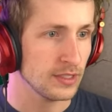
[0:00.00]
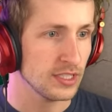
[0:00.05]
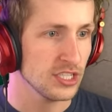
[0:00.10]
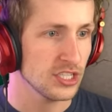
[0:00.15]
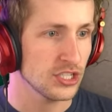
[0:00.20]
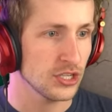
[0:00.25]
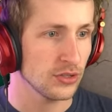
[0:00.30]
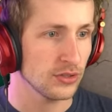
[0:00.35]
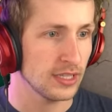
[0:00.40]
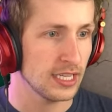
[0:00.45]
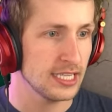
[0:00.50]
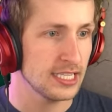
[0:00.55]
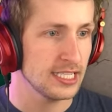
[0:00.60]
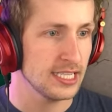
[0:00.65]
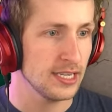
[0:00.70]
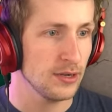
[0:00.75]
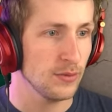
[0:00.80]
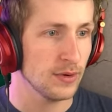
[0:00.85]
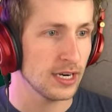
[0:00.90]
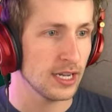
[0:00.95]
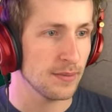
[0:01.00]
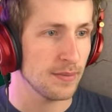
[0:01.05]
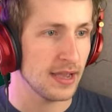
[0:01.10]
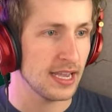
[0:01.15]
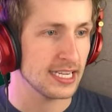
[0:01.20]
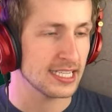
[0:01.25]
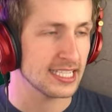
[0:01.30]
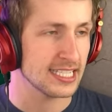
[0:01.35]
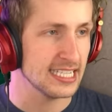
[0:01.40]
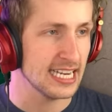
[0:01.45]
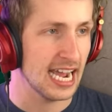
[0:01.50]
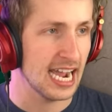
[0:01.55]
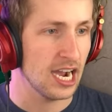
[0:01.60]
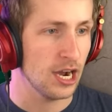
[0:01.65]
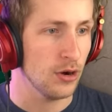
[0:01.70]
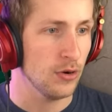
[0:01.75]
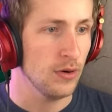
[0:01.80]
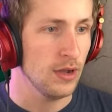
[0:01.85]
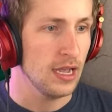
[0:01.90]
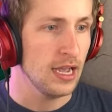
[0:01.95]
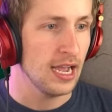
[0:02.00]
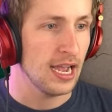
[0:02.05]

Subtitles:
So let's see what it makes now.